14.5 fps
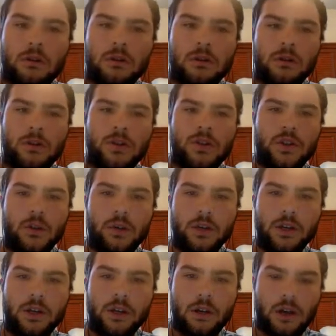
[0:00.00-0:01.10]
So
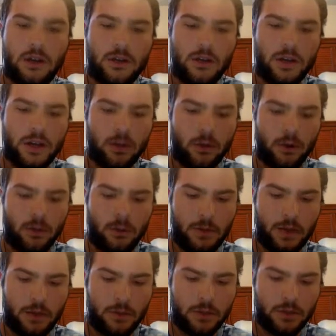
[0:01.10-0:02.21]
here I think I want to
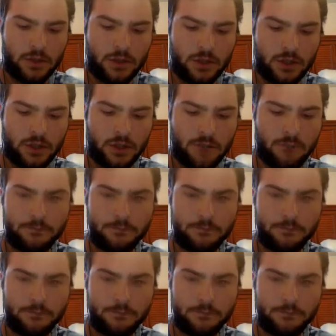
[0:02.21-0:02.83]
make a prediction.